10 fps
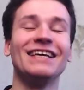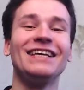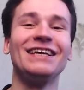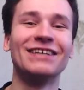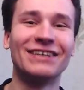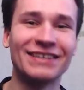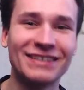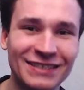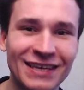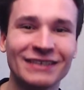
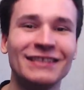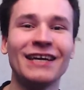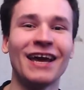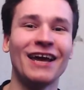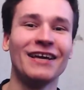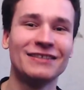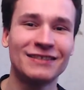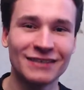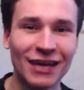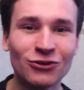years, decades,
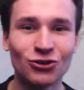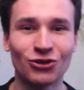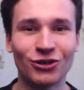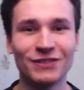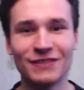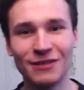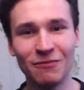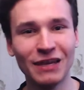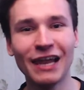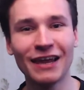centuries,
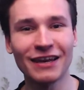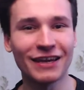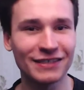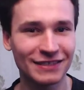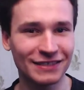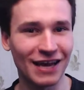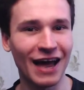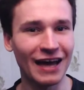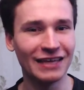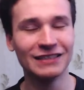millennia,
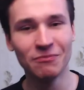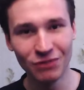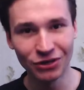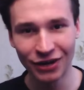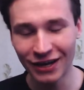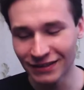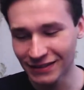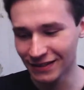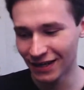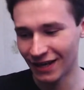and
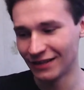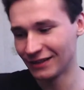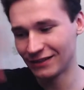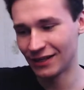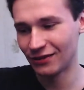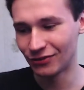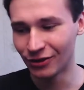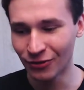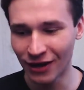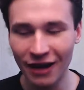myriads, and
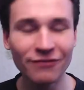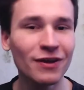etc. We have